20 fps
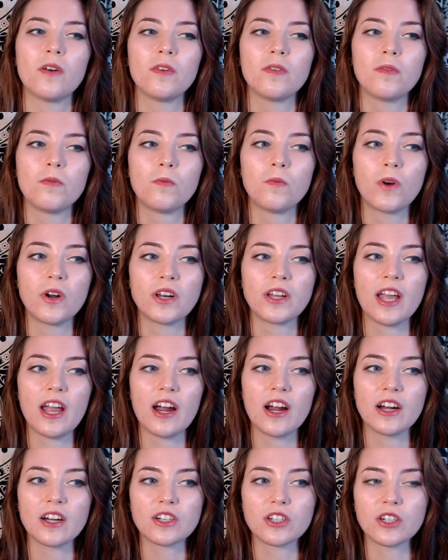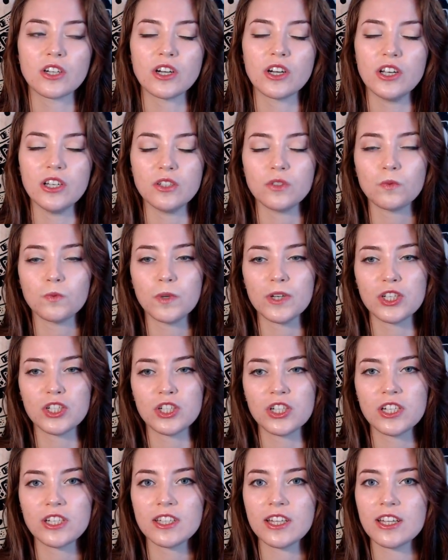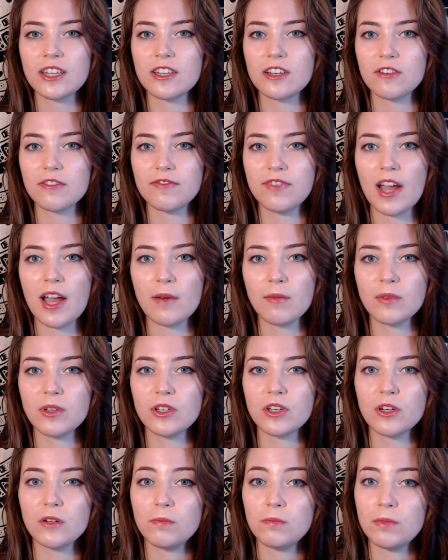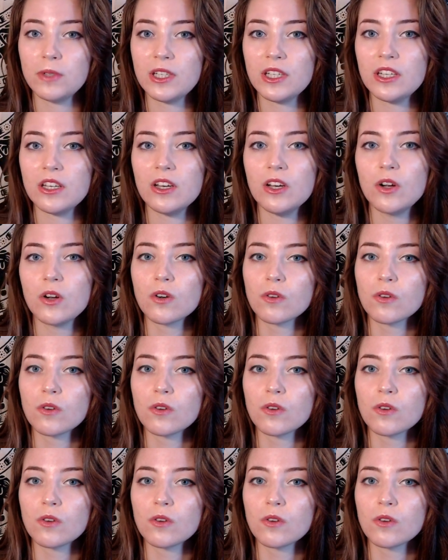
one character is wishing that their family could be